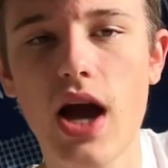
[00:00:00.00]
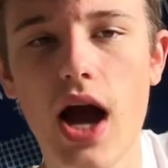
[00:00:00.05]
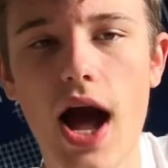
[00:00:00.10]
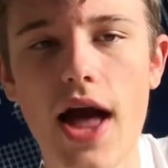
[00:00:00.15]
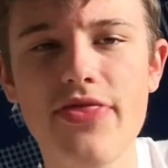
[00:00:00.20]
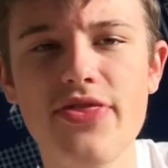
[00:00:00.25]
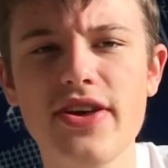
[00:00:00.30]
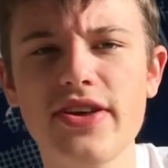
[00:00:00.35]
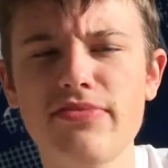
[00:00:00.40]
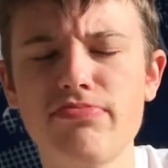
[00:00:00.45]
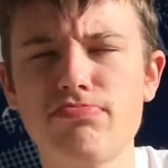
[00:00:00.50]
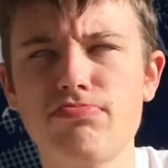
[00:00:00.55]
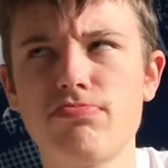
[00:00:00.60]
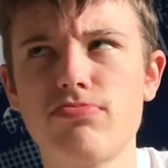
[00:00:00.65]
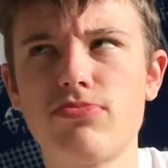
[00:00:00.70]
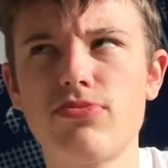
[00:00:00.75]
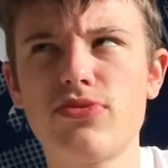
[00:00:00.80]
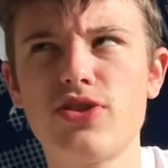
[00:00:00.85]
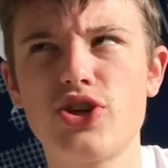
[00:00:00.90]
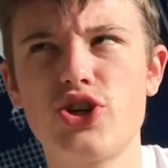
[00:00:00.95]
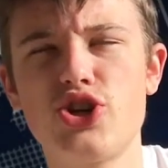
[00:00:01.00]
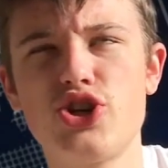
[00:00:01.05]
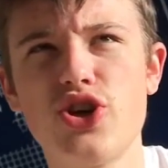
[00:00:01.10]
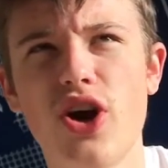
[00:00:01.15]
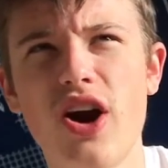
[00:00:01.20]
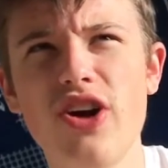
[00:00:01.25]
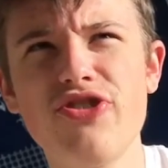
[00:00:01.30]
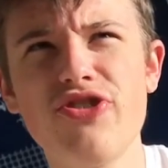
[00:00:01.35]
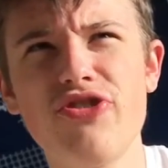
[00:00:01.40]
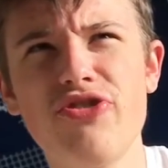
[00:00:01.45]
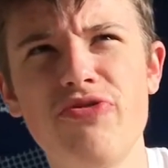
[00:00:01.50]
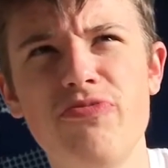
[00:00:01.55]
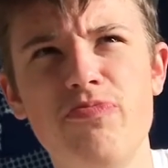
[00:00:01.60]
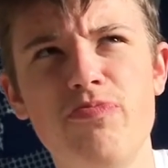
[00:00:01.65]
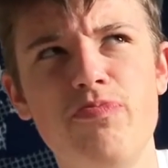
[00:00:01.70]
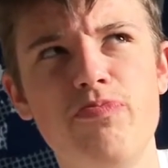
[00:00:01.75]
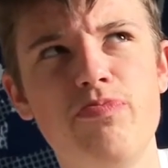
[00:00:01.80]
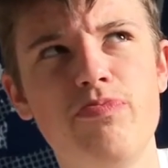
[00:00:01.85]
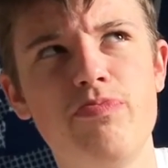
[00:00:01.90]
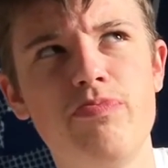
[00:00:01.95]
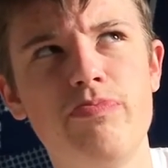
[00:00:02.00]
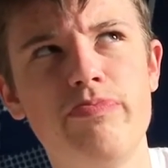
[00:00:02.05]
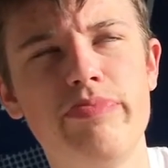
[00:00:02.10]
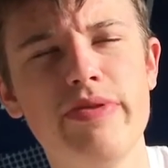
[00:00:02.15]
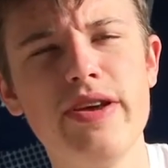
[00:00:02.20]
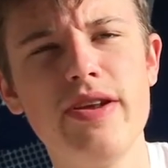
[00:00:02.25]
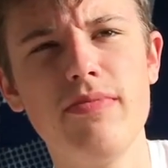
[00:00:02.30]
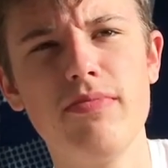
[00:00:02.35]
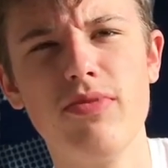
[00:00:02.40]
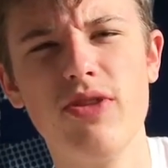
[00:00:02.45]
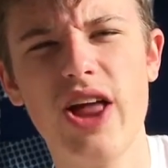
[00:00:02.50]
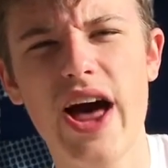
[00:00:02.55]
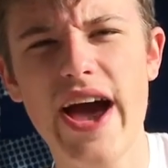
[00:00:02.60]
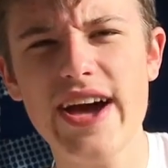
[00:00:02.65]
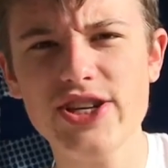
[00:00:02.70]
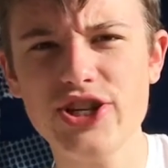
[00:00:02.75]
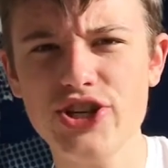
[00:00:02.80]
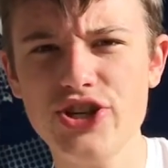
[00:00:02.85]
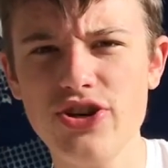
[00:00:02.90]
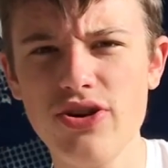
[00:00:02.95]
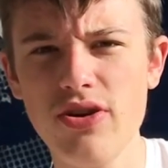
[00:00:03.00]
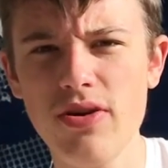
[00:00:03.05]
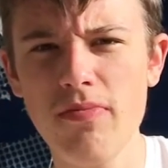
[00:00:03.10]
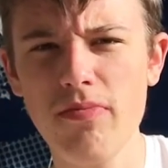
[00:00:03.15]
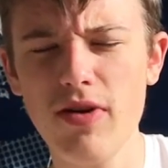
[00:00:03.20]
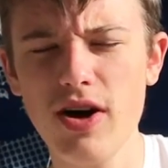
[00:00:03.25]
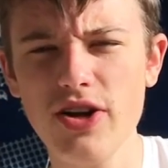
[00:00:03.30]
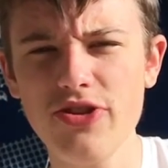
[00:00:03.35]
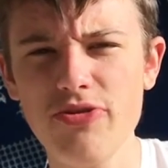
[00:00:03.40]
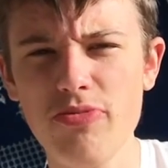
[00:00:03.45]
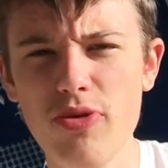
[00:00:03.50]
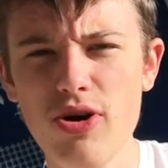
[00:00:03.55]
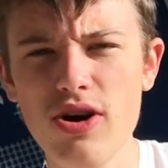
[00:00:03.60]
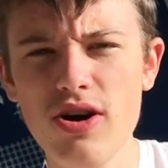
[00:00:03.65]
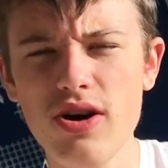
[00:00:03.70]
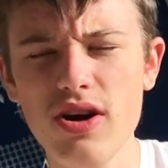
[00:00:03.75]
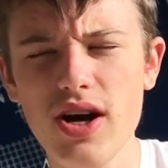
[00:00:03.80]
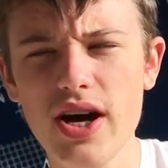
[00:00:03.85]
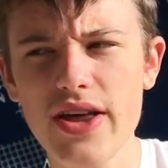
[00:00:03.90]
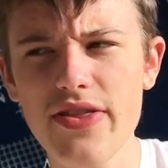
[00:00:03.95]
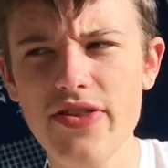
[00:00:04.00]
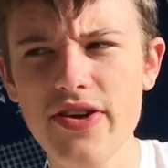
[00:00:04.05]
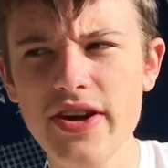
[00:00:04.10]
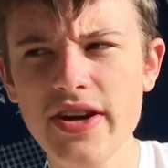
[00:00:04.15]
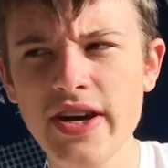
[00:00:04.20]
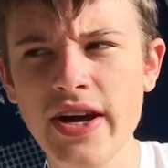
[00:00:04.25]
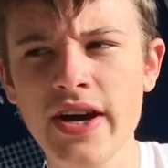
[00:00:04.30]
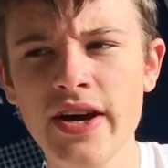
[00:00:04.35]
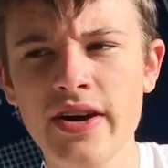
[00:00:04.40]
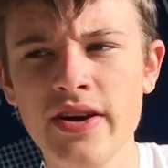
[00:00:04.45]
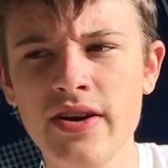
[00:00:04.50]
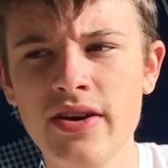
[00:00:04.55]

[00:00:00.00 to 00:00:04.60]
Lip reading: I think the Chargers beat them last year in Baltimore, I think.